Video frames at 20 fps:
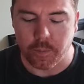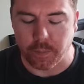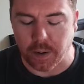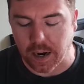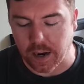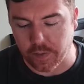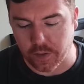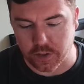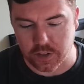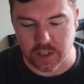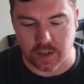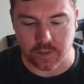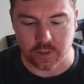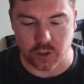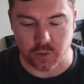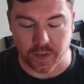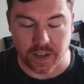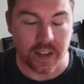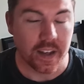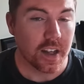by the sounds
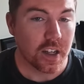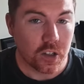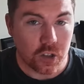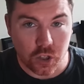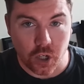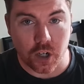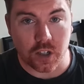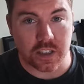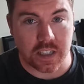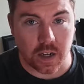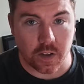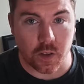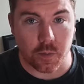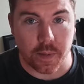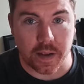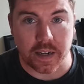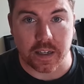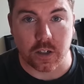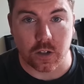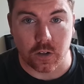of it. Turns out the
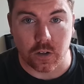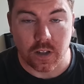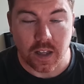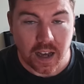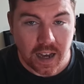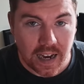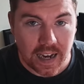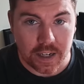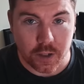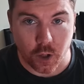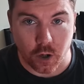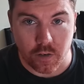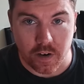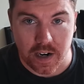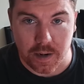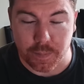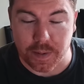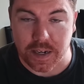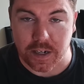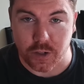medical had
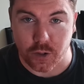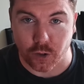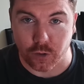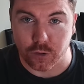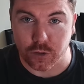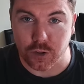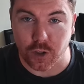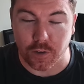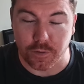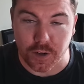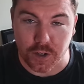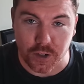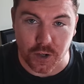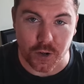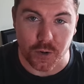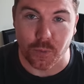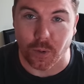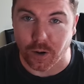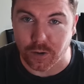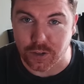already been done. So if you
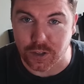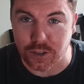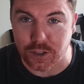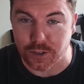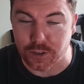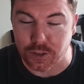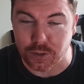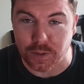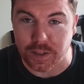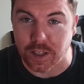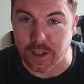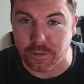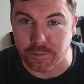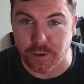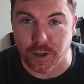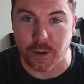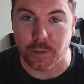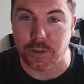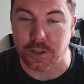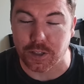do watch us on Twitter,
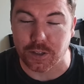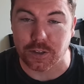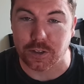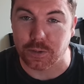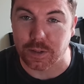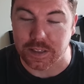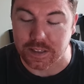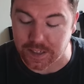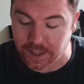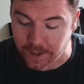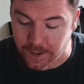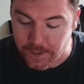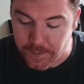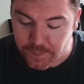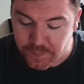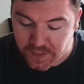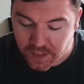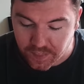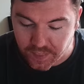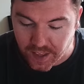follow us on Twitter,
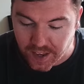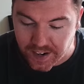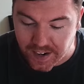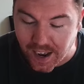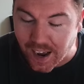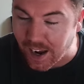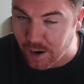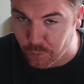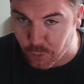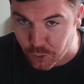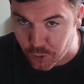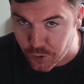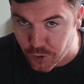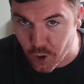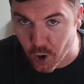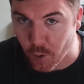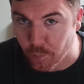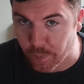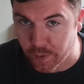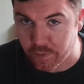then I will
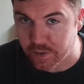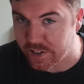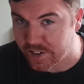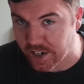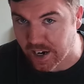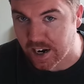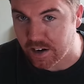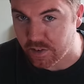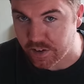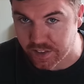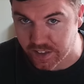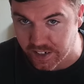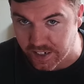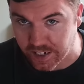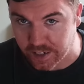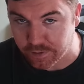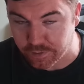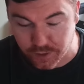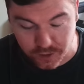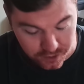not be retiring the
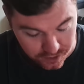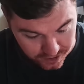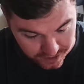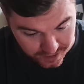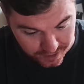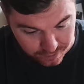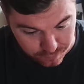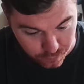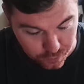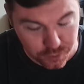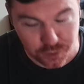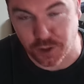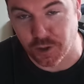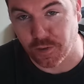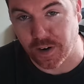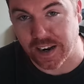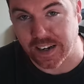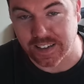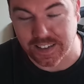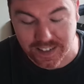GIF because the GIF was
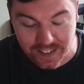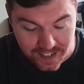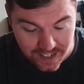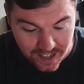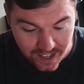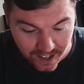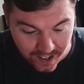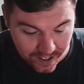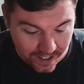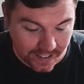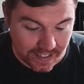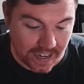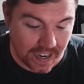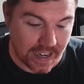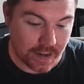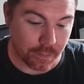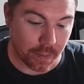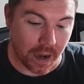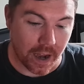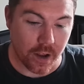correct
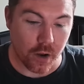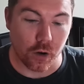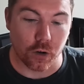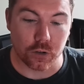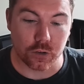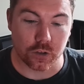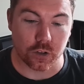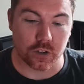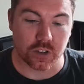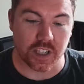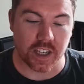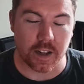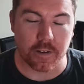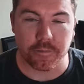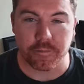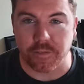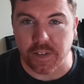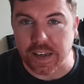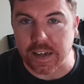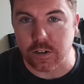again. But I also said it
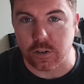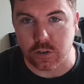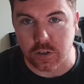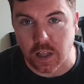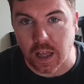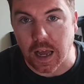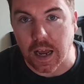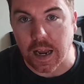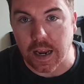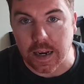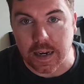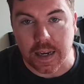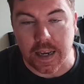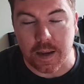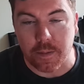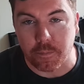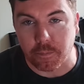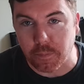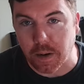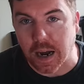feels like
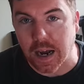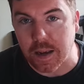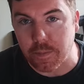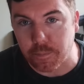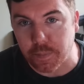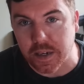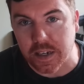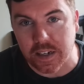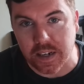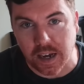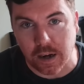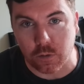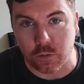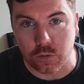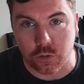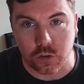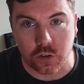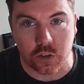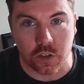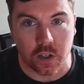it might be
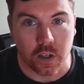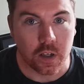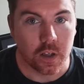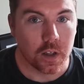announced